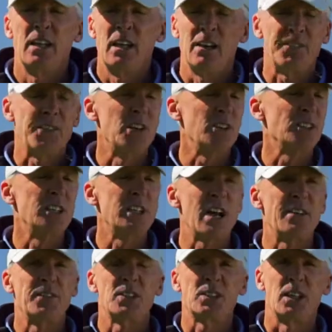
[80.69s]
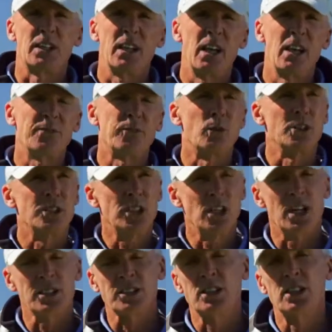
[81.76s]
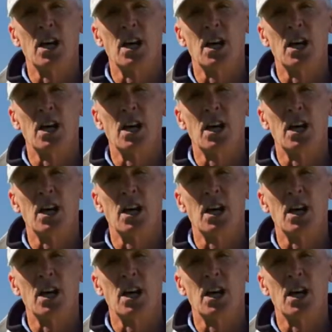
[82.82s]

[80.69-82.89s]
If there's a deficit, if we're just